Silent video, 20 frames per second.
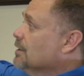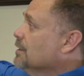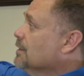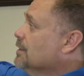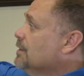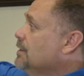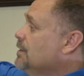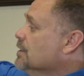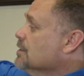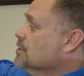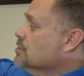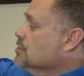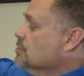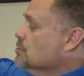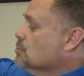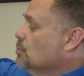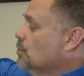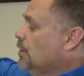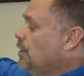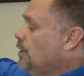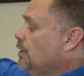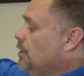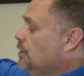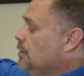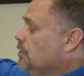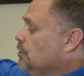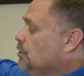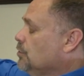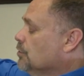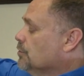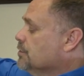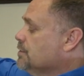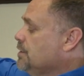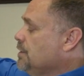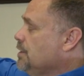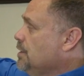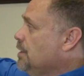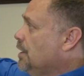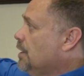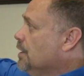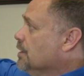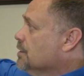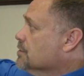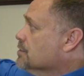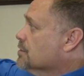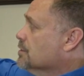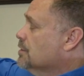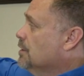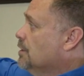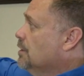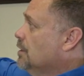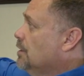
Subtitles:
This is where your T-hex